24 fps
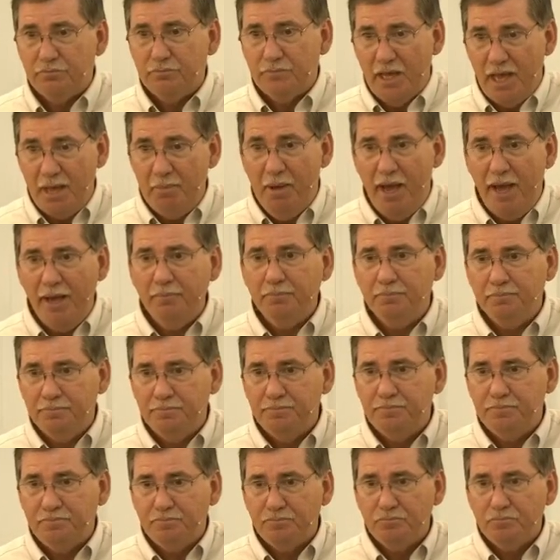Amen?
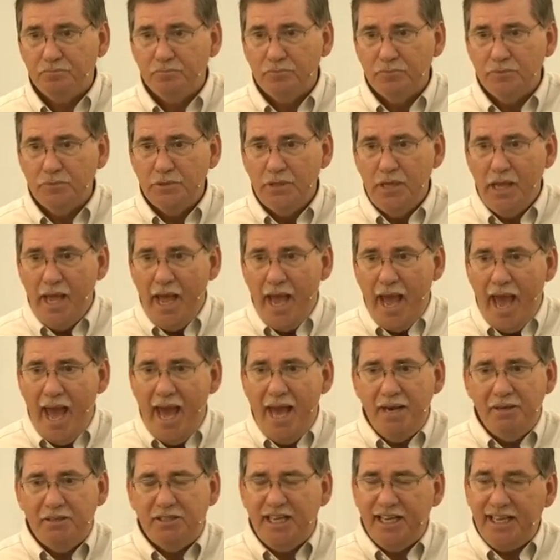
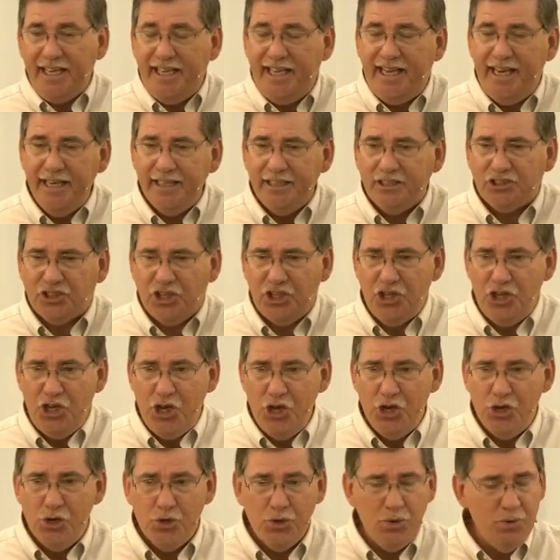And to get to
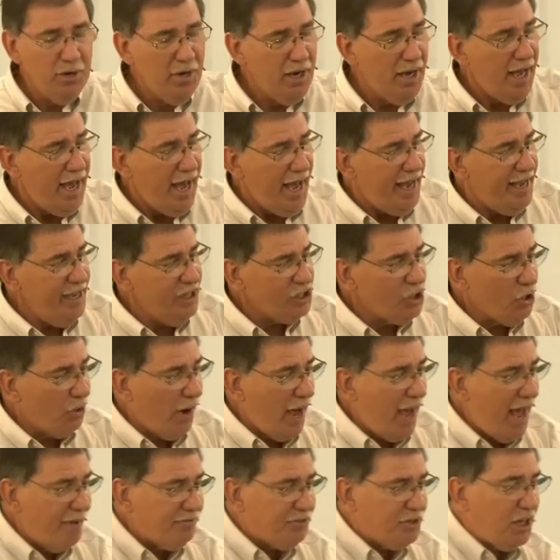you, he's going to
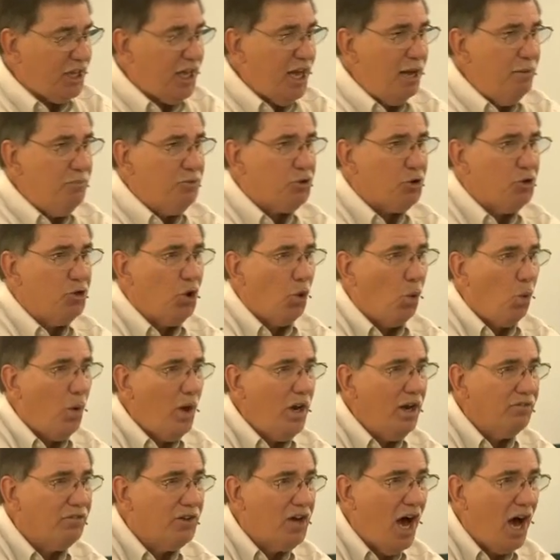have to come through the
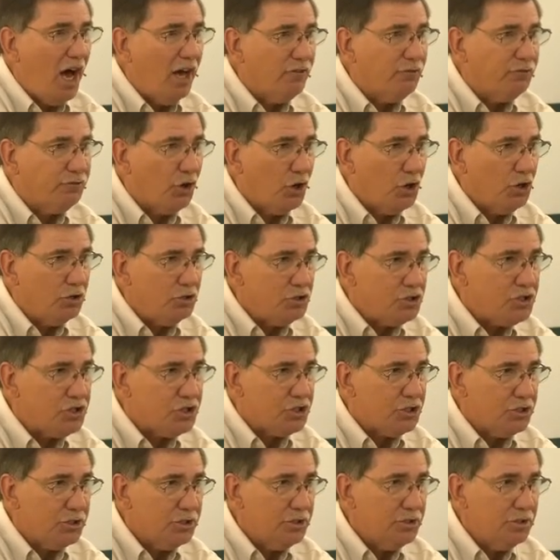will of God
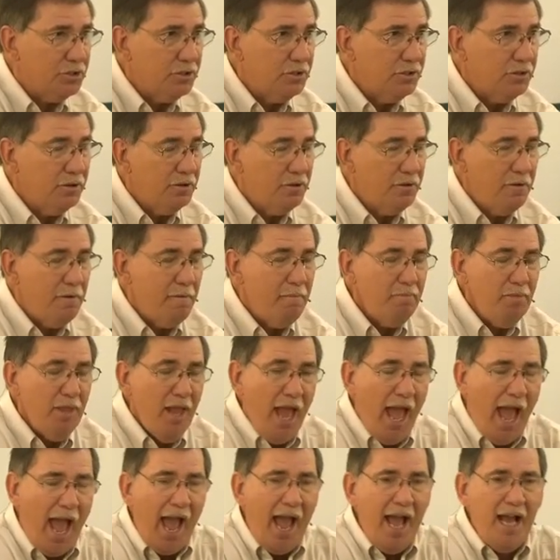first.
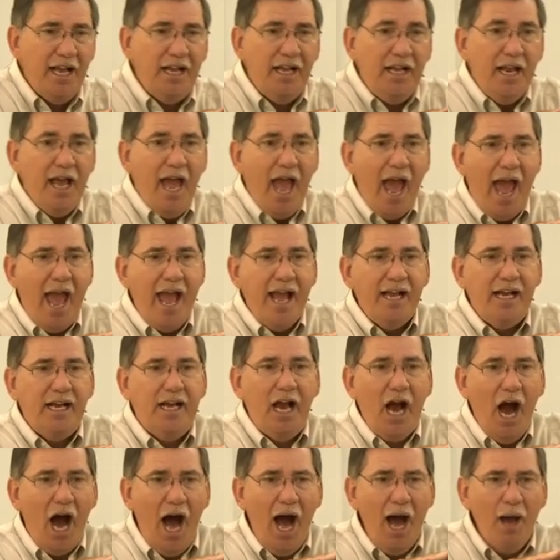And, and
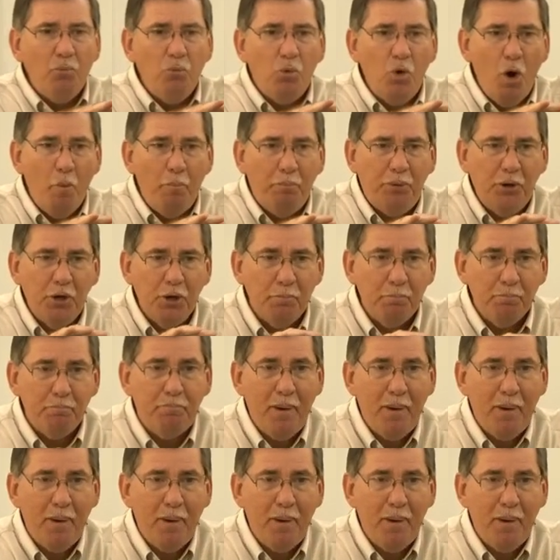God will put